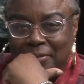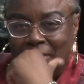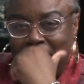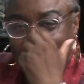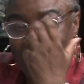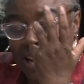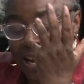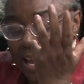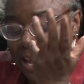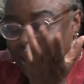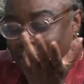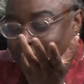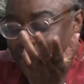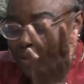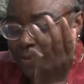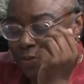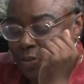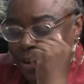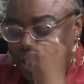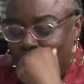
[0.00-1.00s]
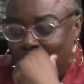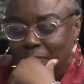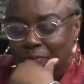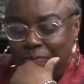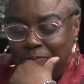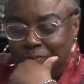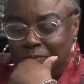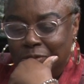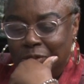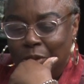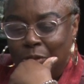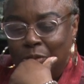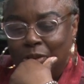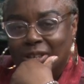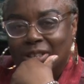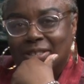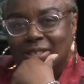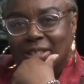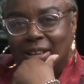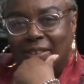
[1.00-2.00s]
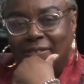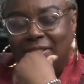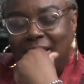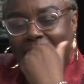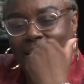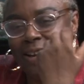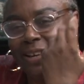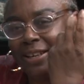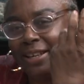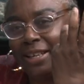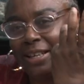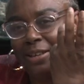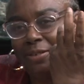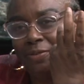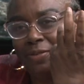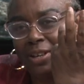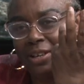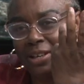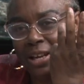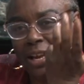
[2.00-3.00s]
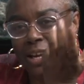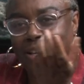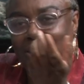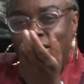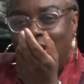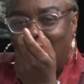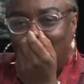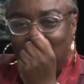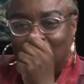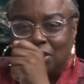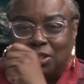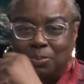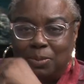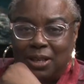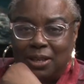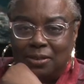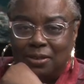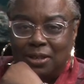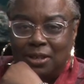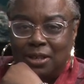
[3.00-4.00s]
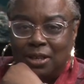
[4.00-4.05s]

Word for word: I got to give um, notice, I've got to give an acknowledgement.